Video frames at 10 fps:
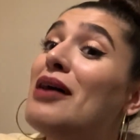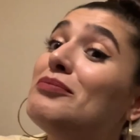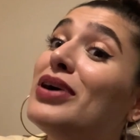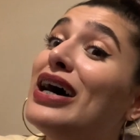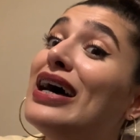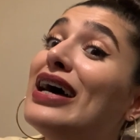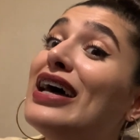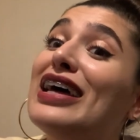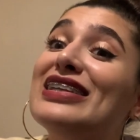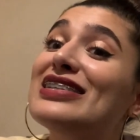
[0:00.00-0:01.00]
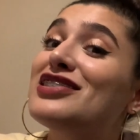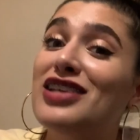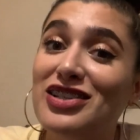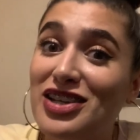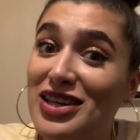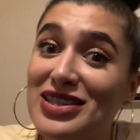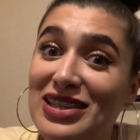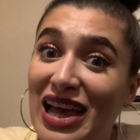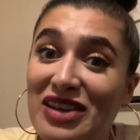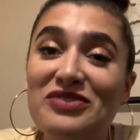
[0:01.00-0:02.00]
but such is
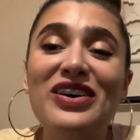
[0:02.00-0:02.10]
life.